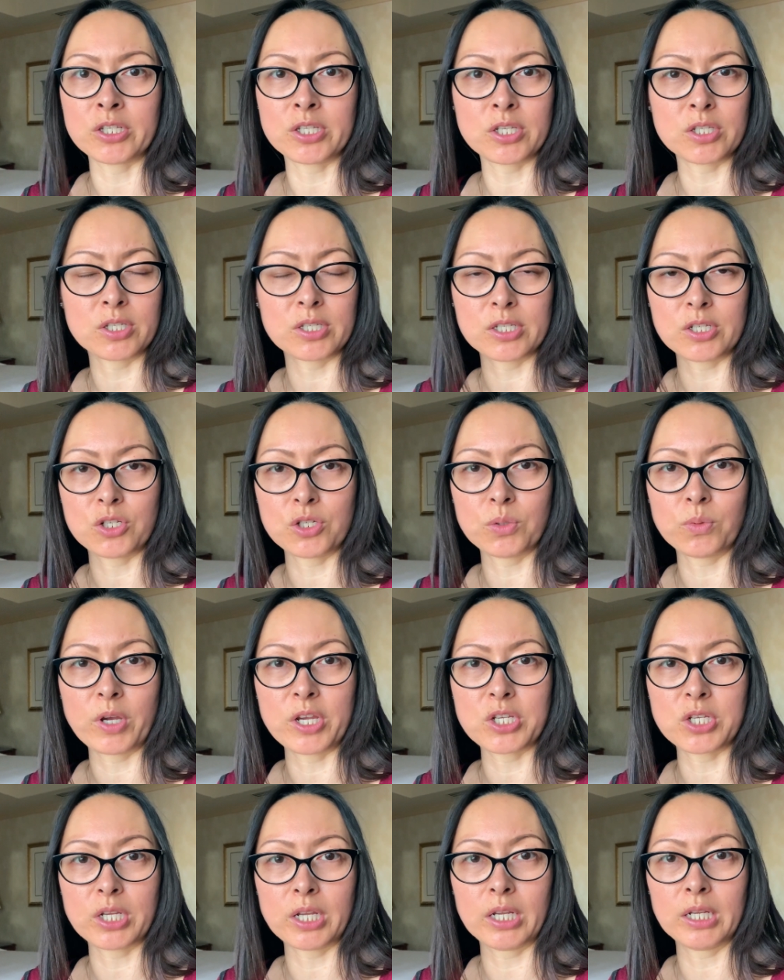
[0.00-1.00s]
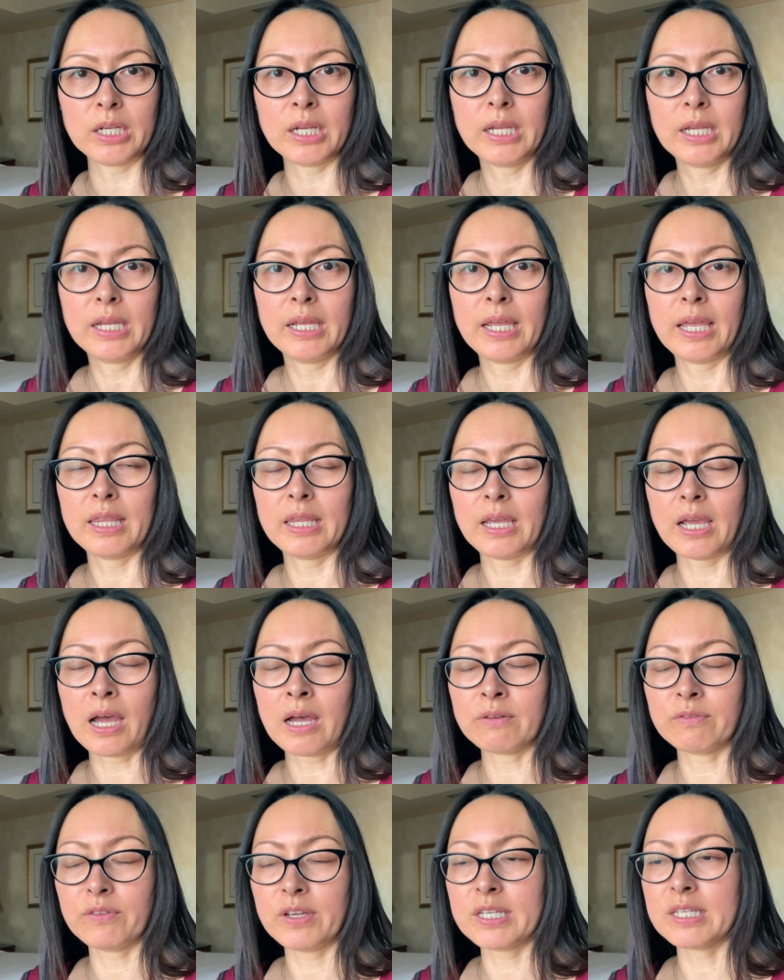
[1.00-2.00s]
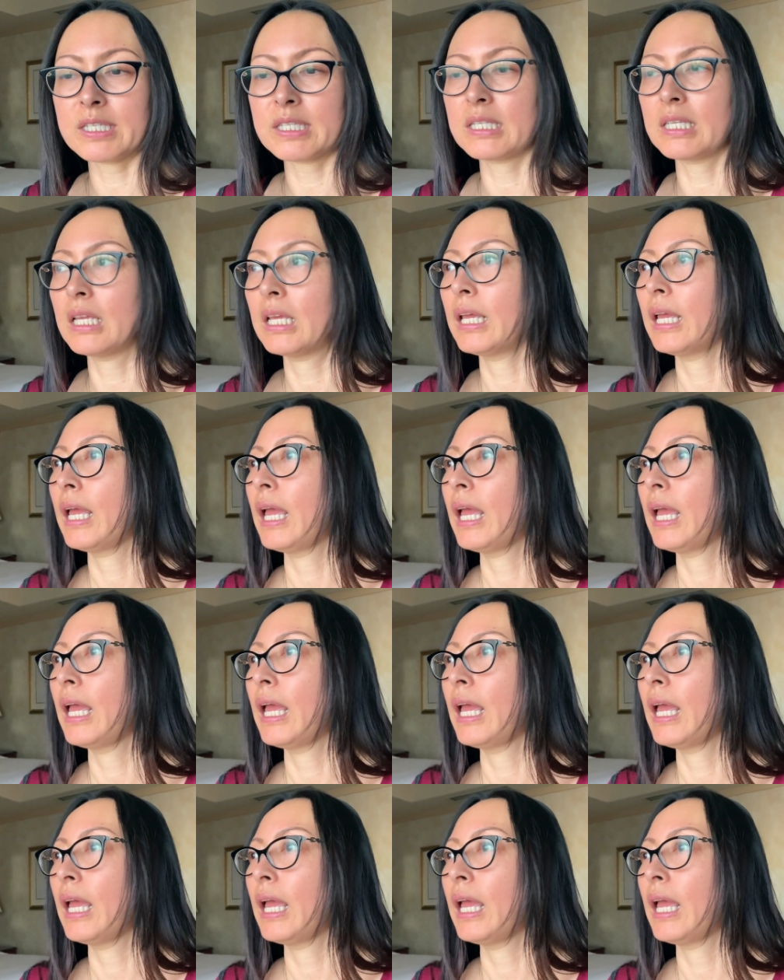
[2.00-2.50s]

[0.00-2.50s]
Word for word: situation in the office.